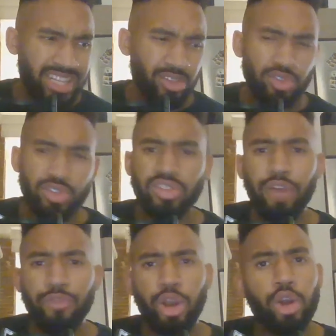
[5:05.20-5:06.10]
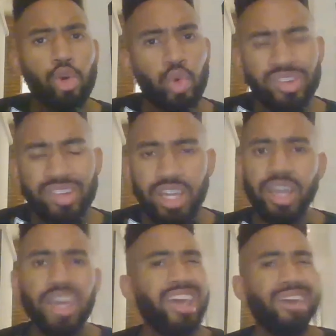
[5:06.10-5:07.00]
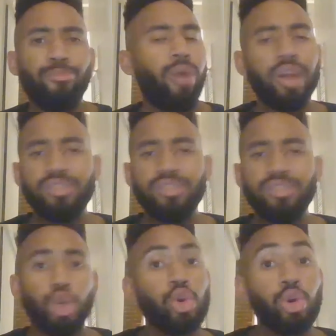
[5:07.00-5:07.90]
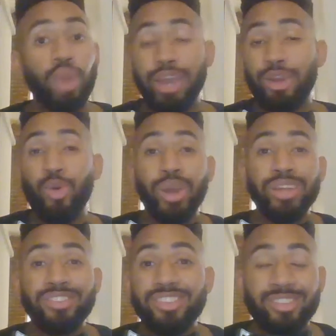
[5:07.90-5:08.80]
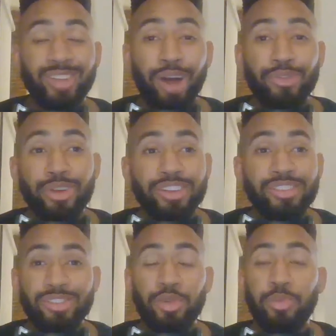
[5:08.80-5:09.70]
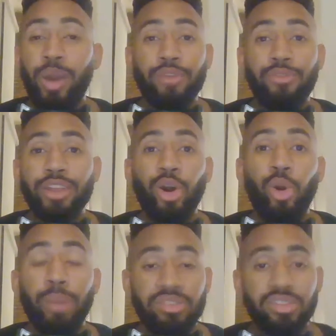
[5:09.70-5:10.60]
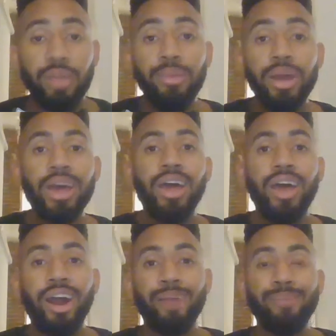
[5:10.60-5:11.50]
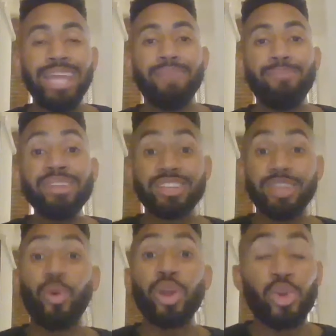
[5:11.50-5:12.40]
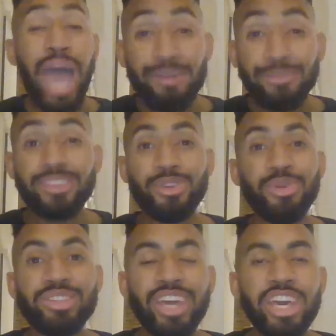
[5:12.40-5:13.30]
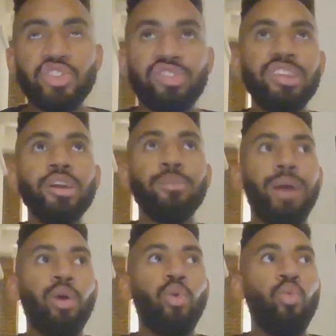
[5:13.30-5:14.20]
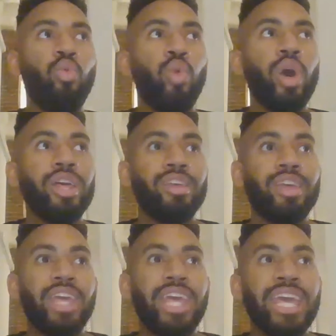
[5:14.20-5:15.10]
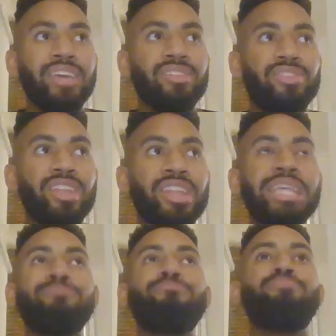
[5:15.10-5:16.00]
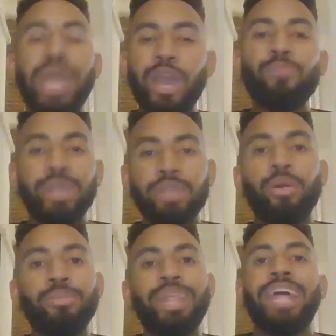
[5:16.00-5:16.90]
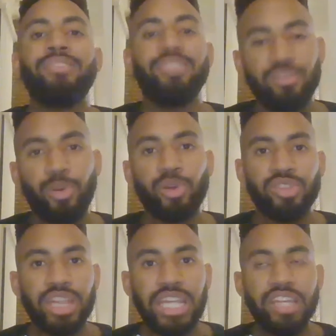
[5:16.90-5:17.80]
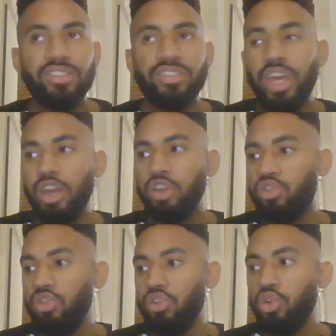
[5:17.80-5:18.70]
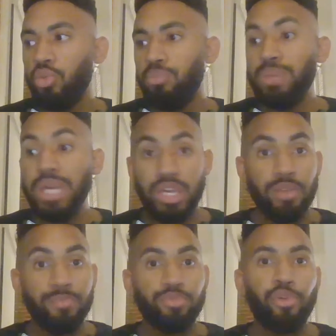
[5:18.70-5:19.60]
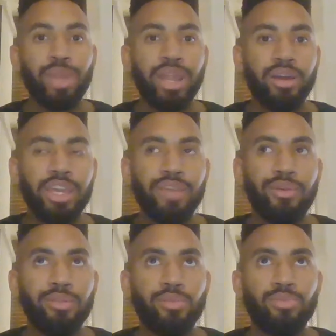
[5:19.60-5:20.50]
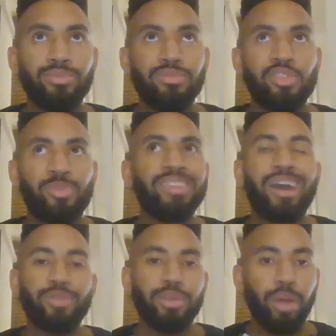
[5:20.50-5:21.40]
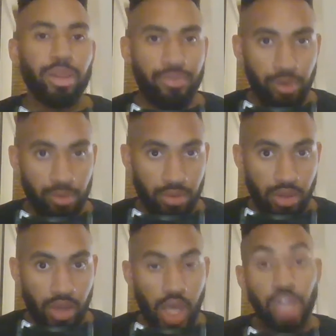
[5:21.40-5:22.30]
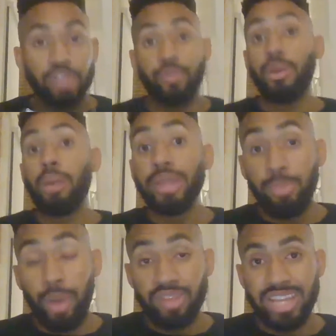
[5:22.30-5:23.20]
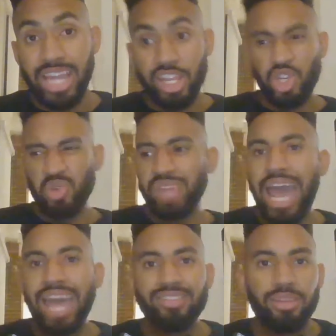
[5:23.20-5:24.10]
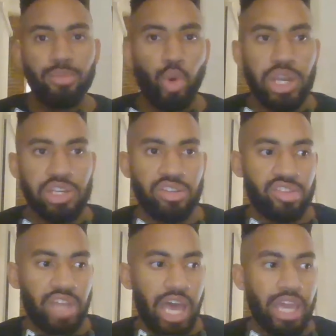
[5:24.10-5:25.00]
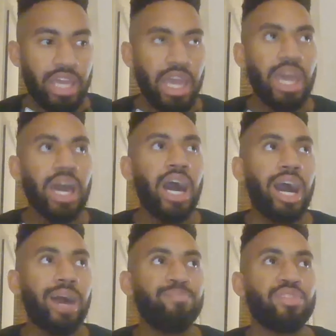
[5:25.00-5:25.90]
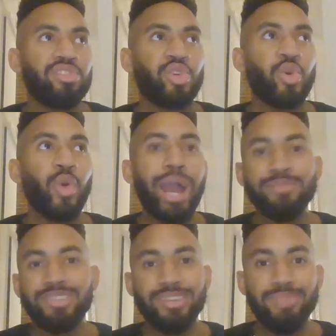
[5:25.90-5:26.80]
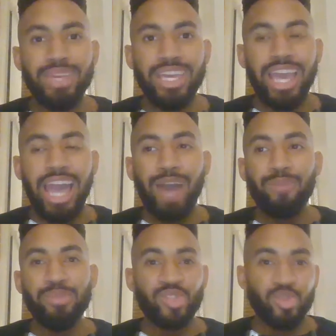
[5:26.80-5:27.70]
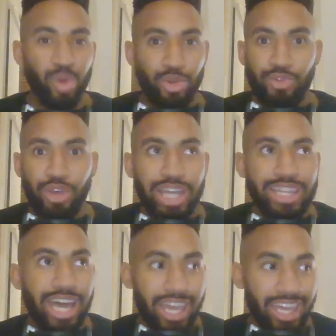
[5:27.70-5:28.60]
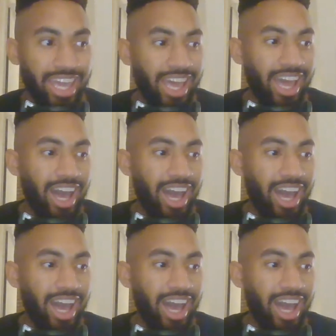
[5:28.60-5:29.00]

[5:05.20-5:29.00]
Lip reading: think there's a software called Quizly. Honestly, if you Google like quiz softwares, you could probably find a whole mess of them. And then basically what you have to do is just think about what is the bare minimum that this person needs to be for me to even spend time with them on the phone. So for my menopause lady, she was asking them questions like, describe to me how miserable you feel at night.